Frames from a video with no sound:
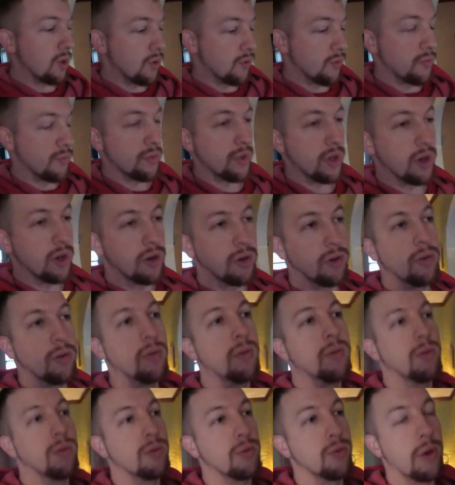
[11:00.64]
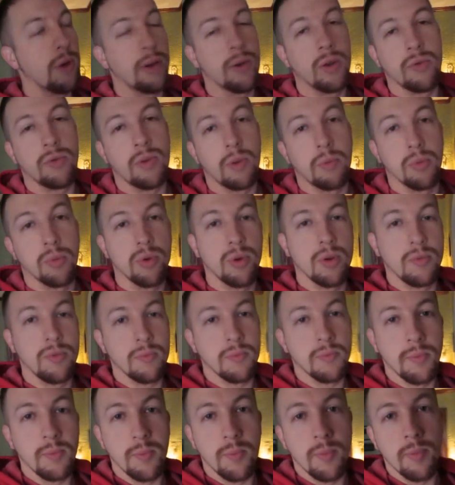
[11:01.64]
go from there throughout November
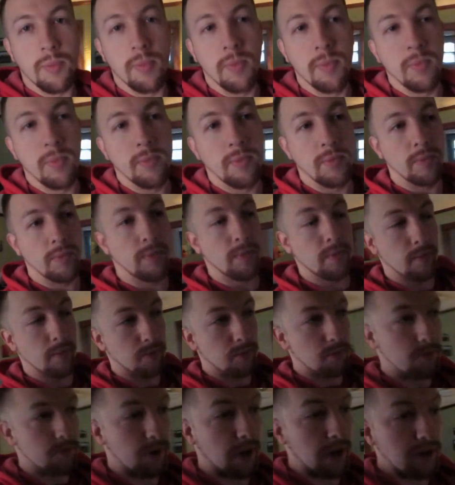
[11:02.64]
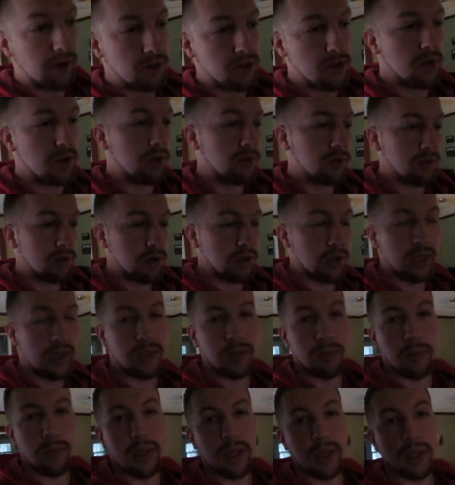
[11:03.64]
and fine-tune
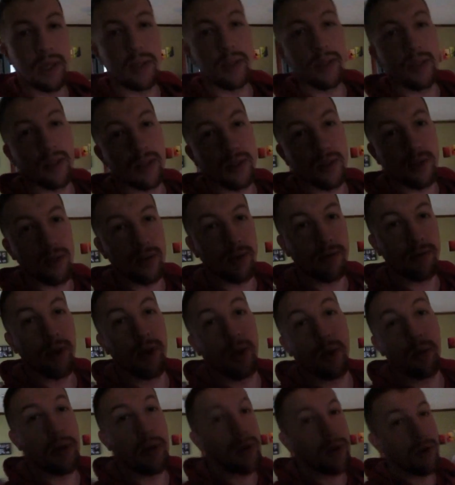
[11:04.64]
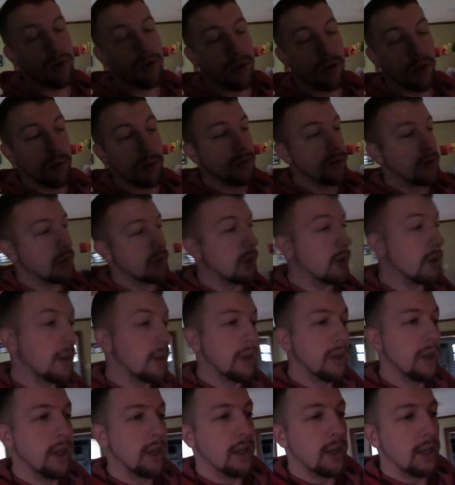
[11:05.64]
everything and make it into the final manuscript, and then
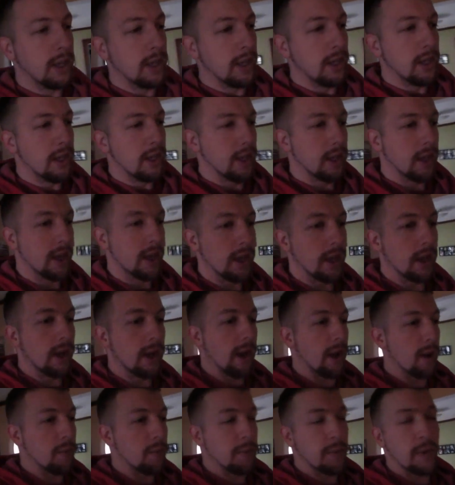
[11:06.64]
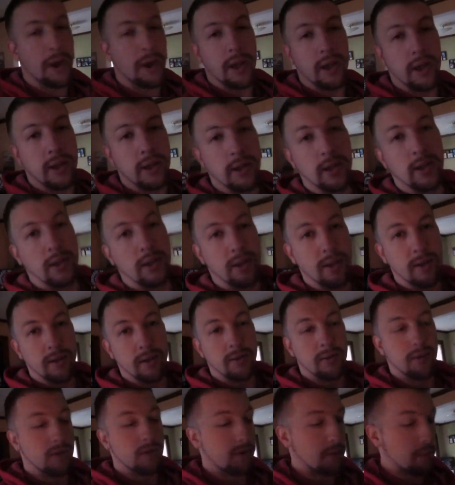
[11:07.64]
get it out by
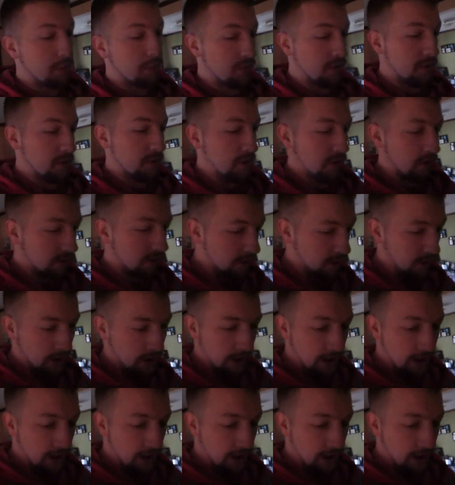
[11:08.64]
November 30th.